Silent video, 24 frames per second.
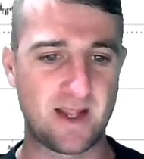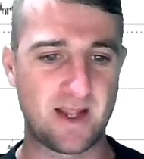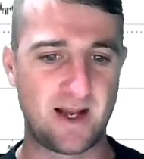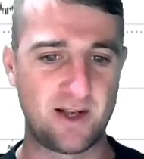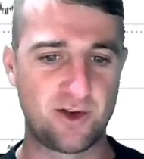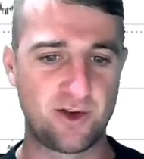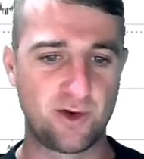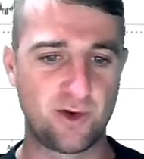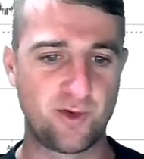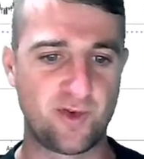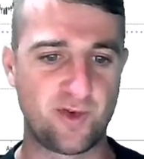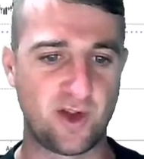I
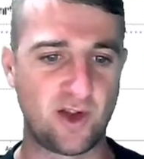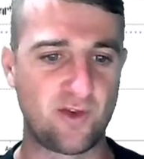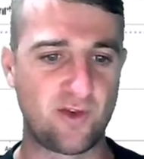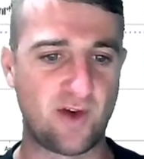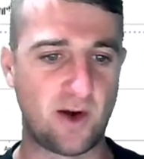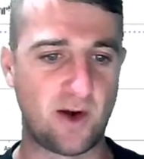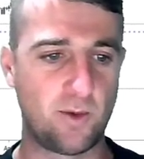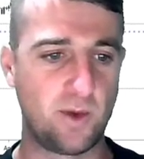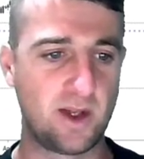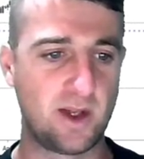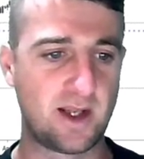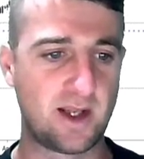do think
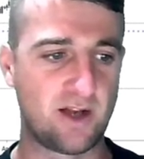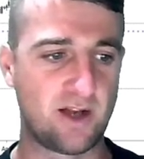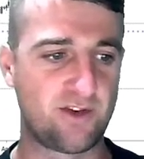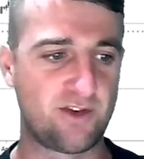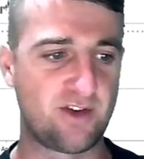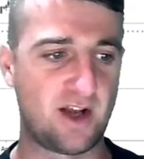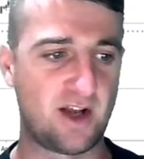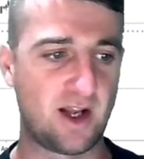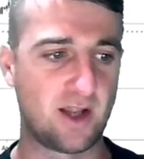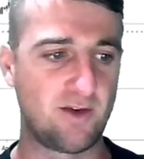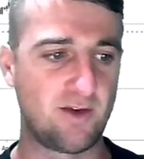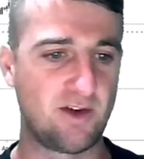that we can
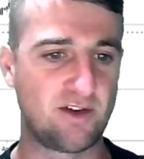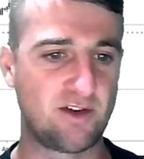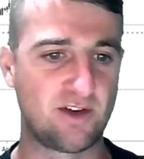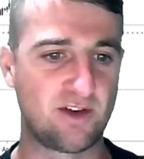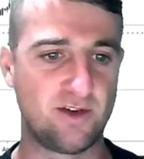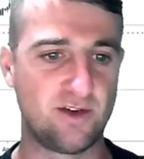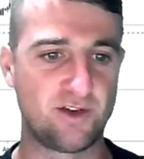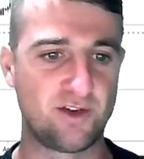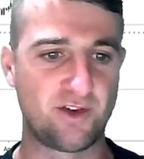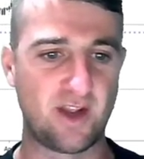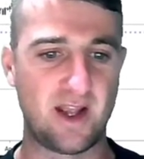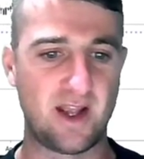target these
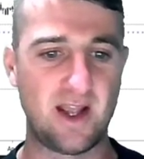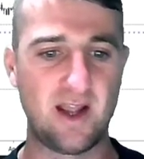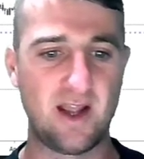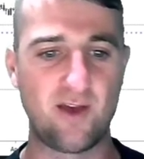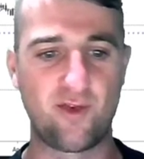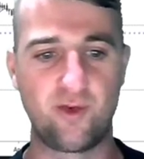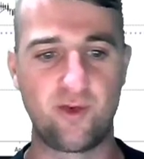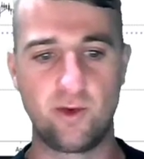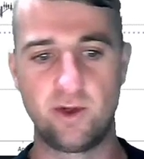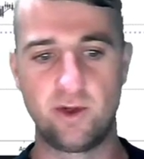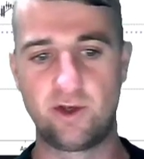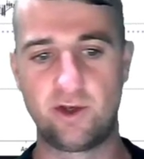levels.
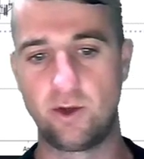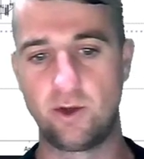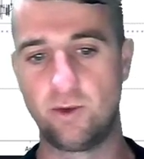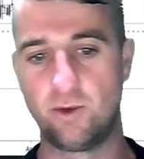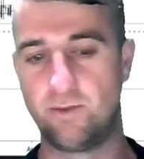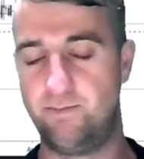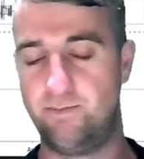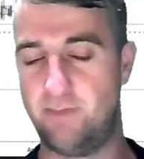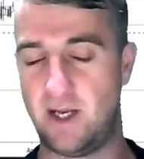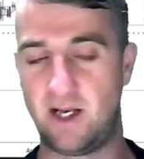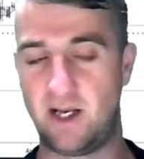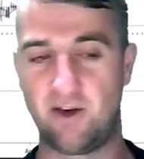If we do
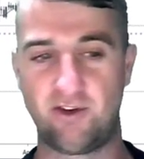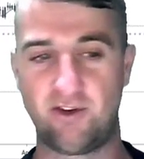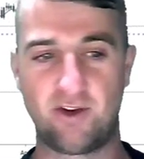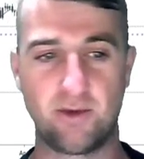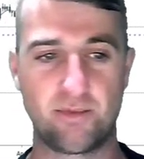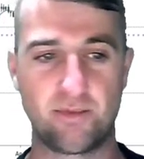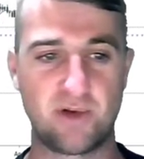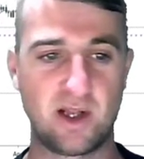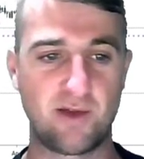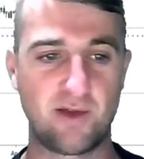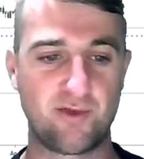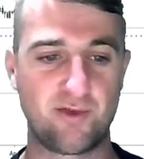manage to
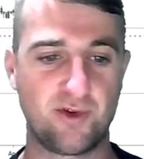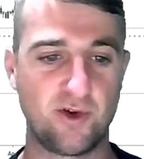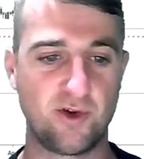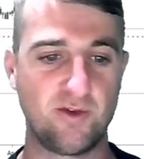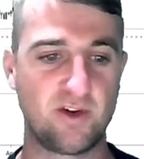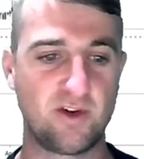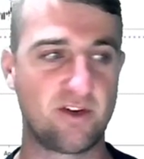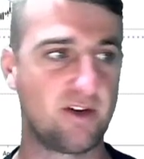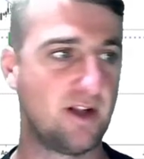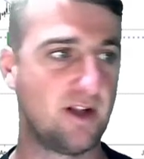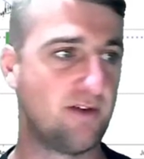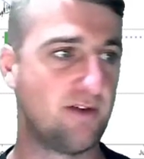break through
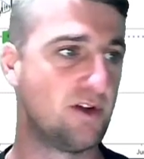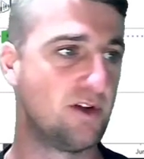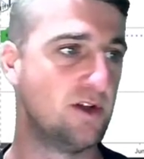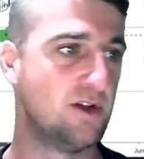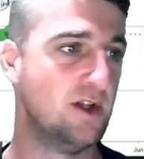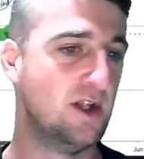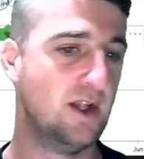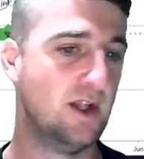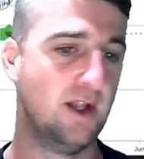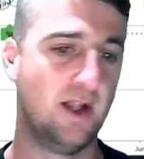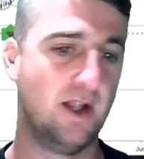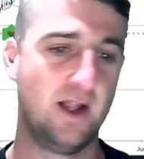this level,
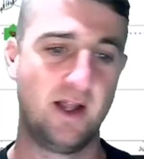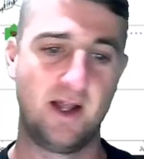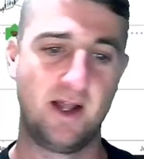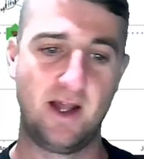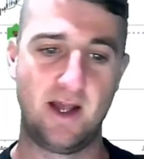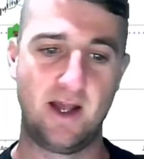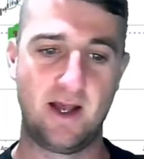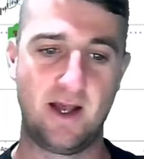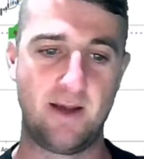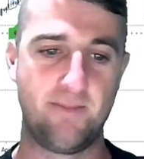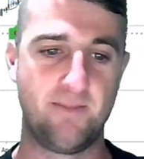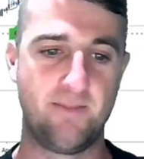
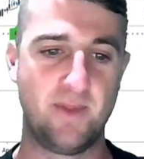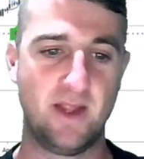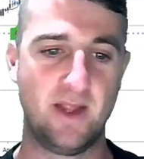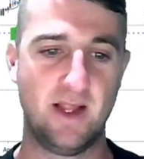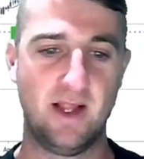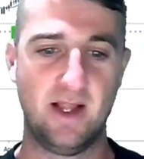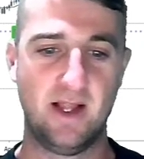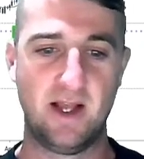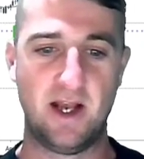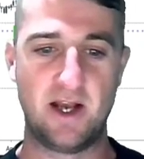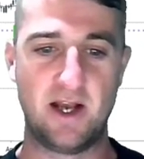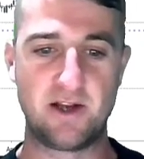um,
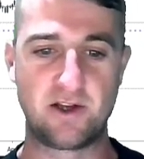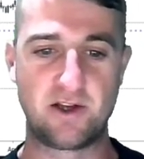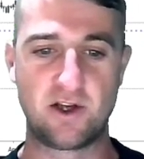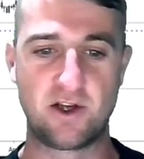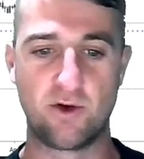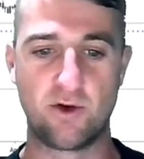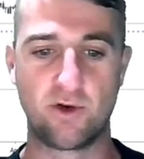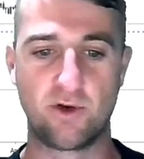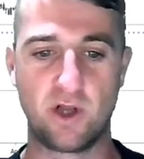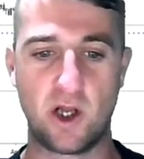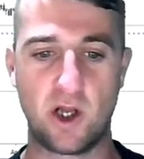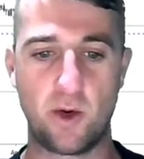and
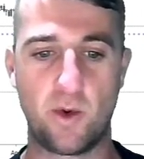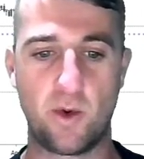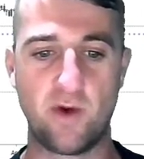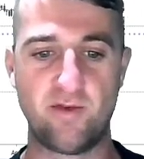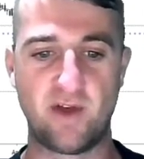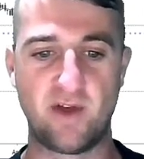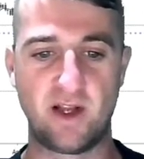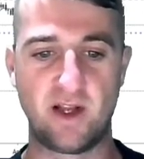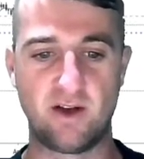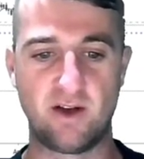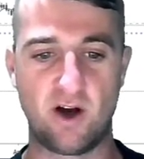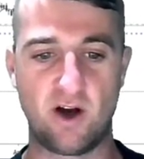go lower,
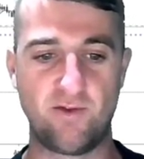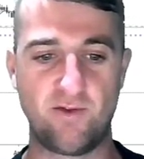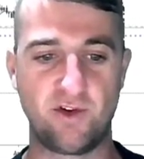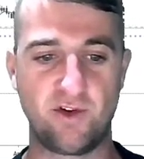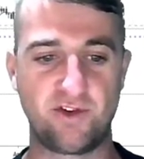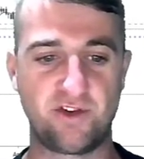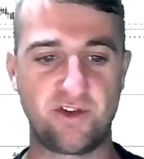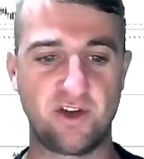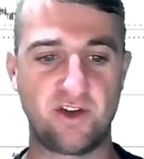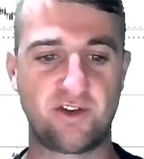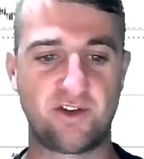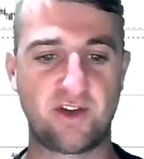then
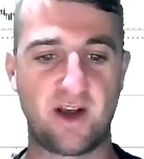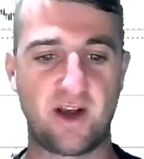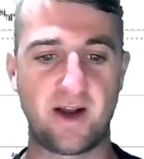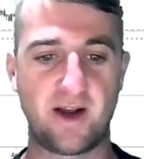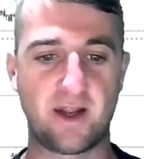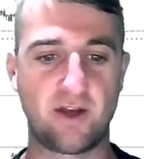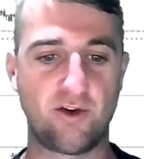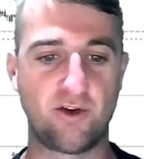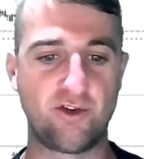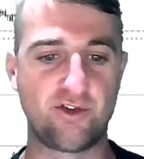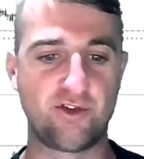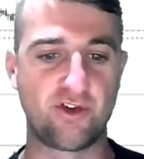obviously
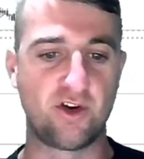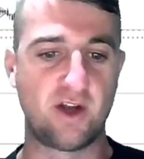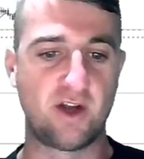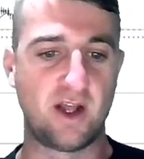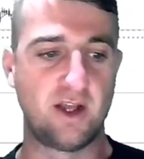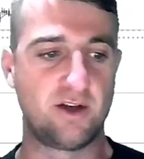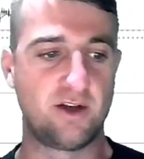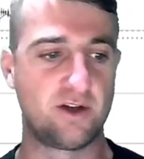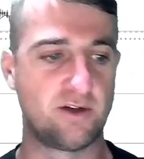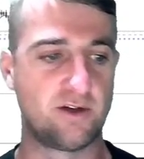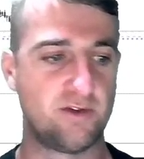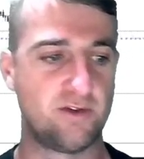targeting
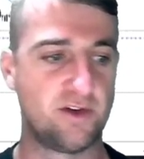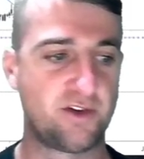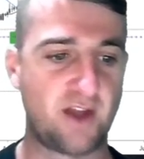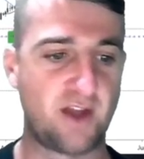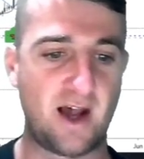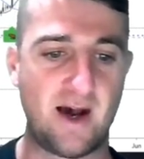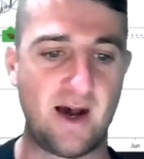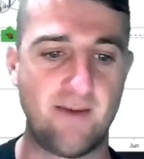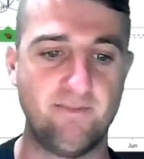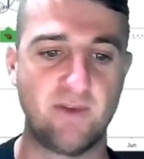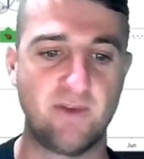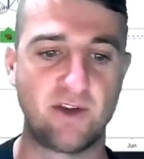108 doubles
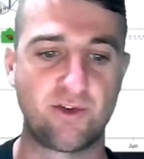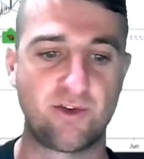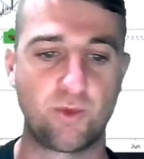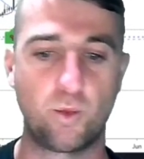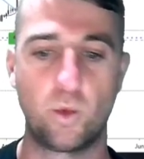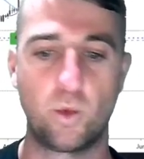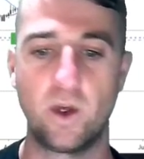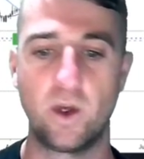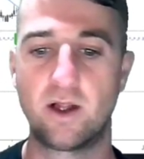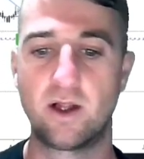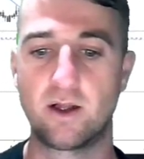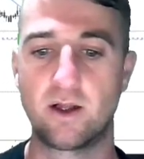and this
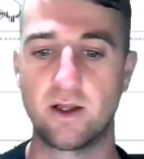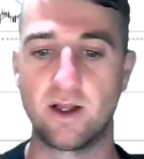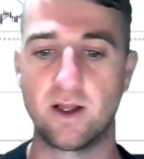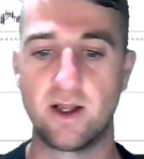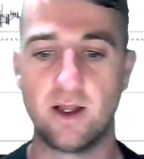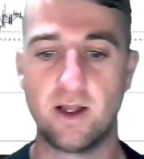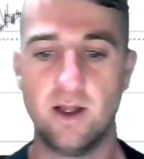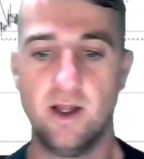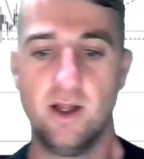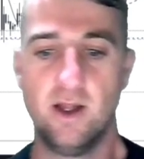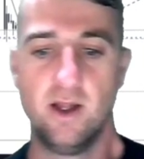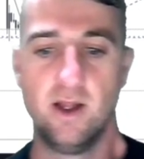
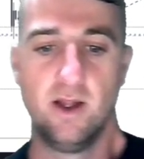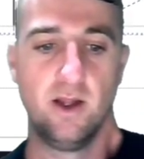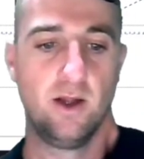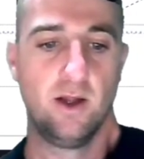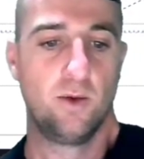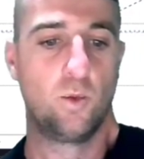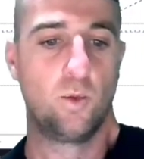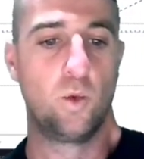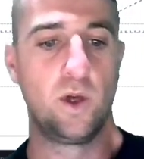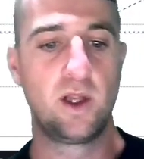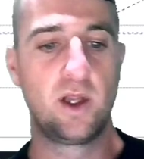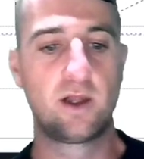weekly
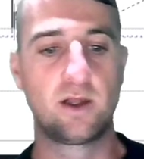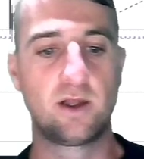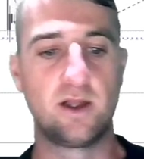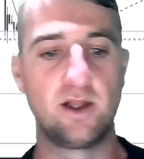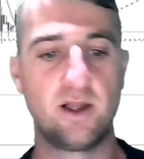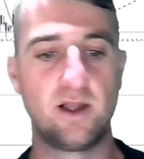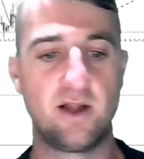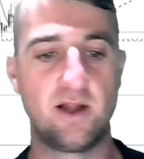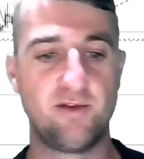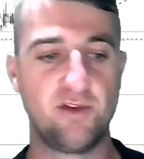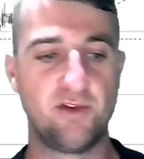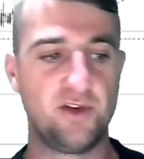weekly
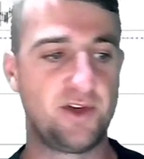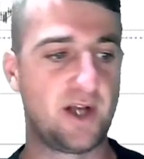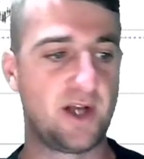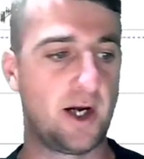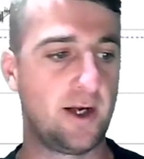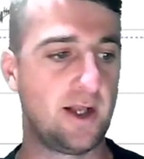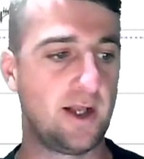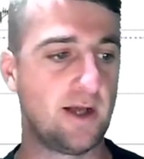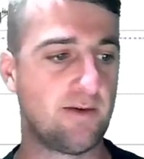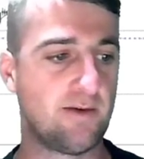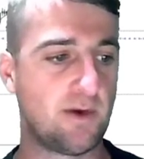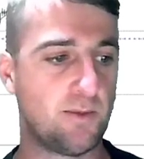level
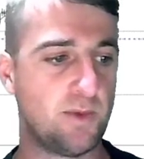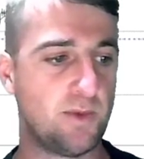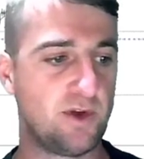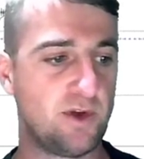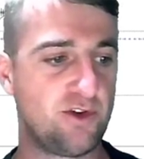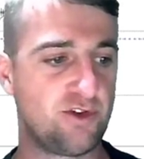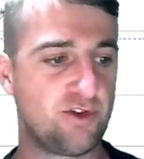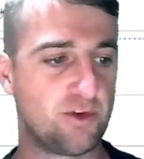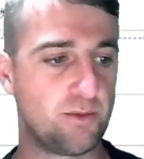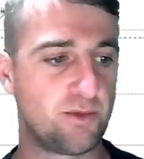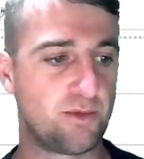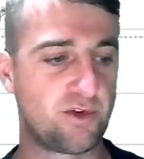down here when we
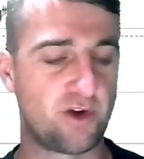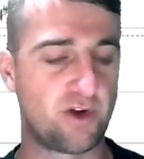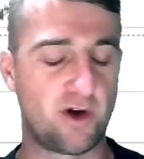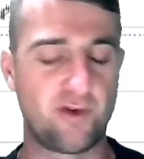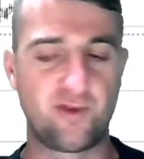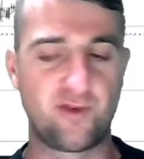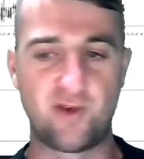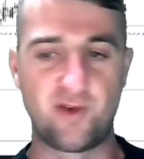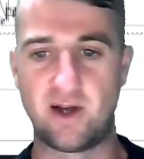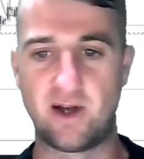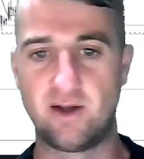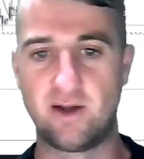jumped
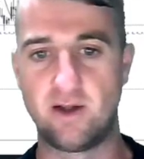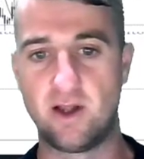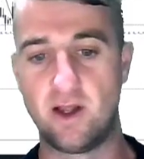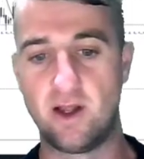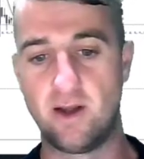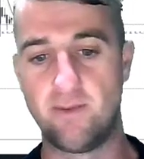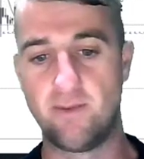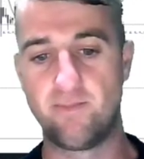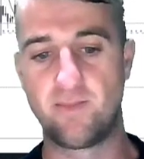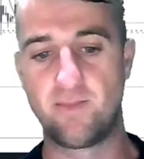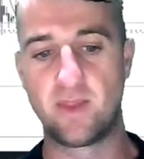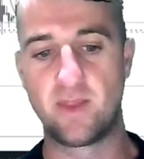off at
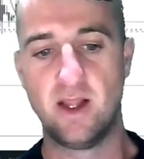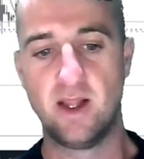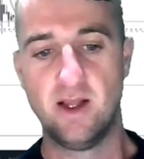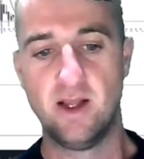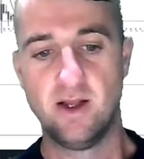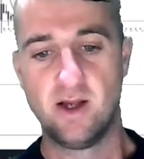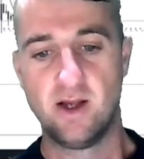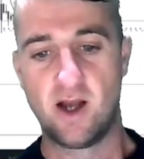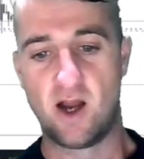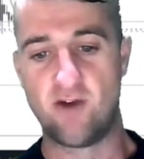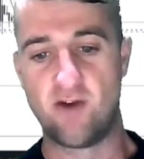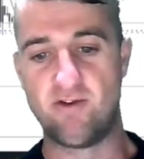um,
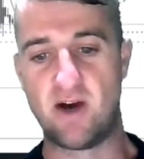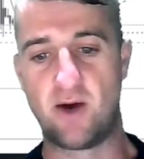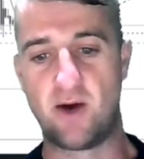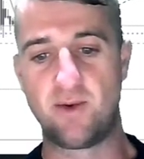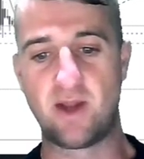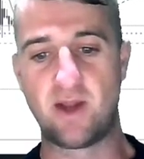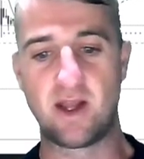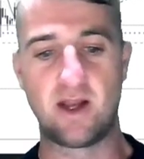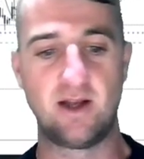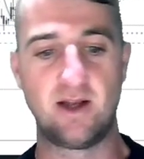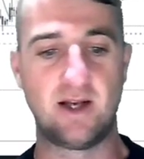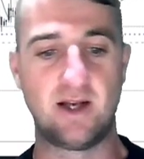
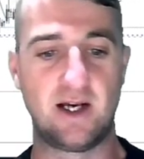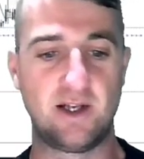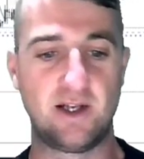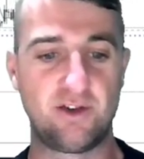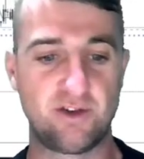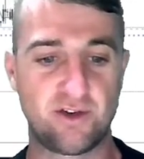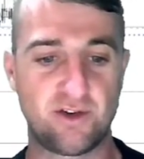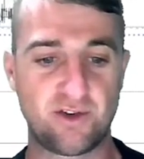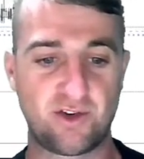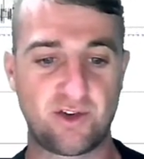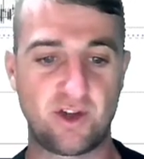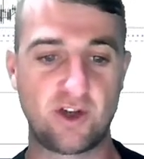around
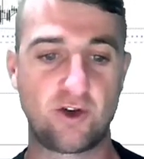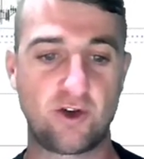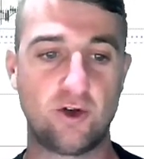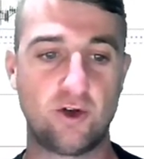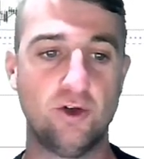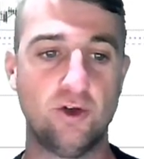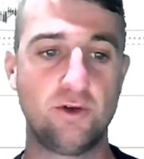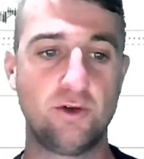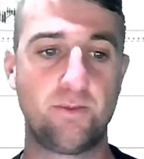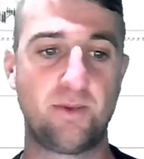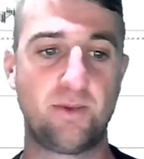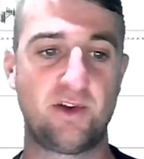$89, you
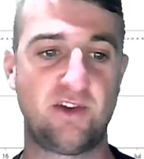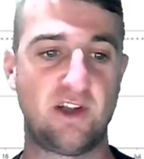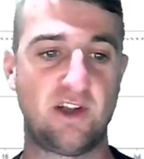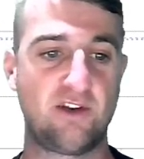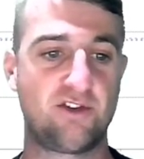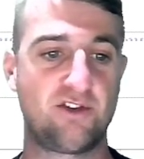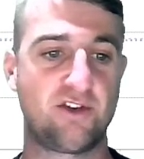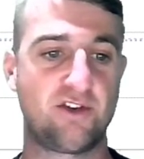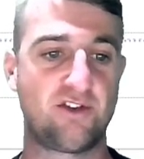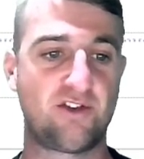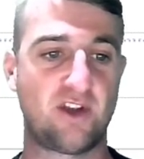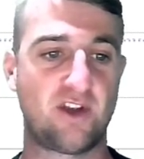could
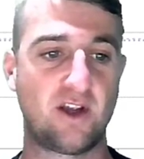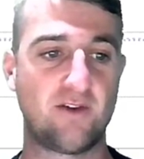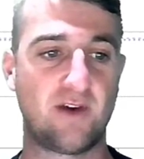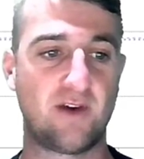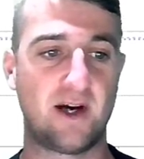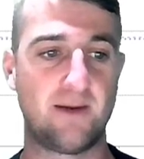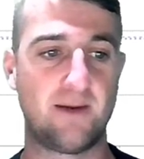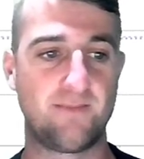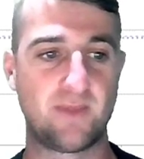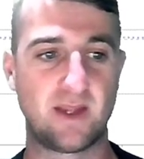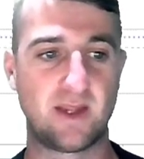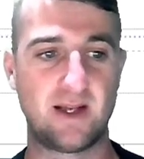potentially see
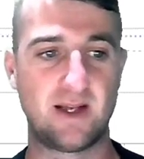that.